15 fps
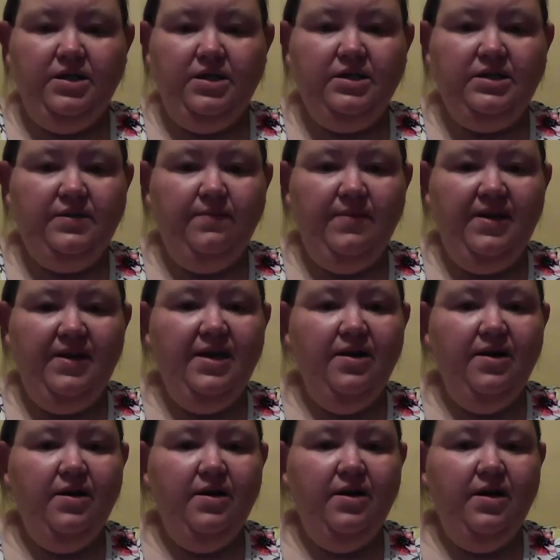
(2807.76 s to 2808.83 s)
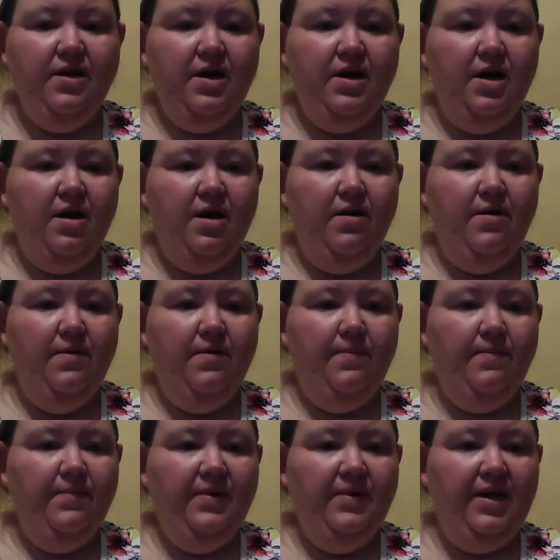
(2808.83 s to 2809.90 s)
talk to me
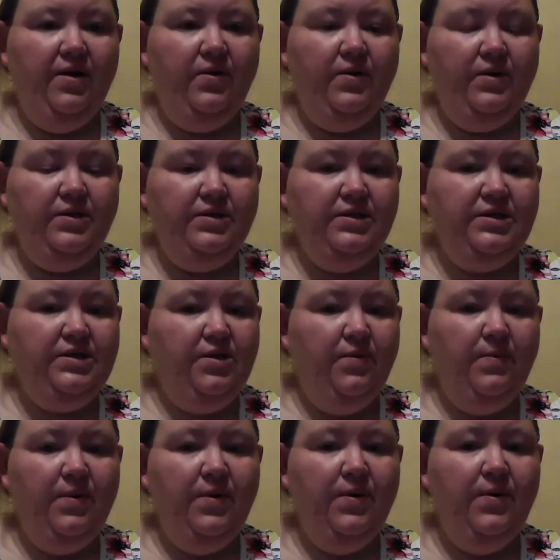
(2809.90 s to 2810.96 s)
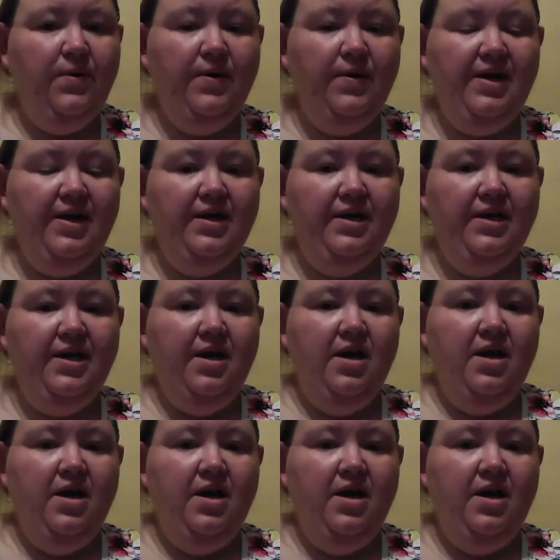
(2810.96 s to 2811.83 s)
or get a hold of Somo and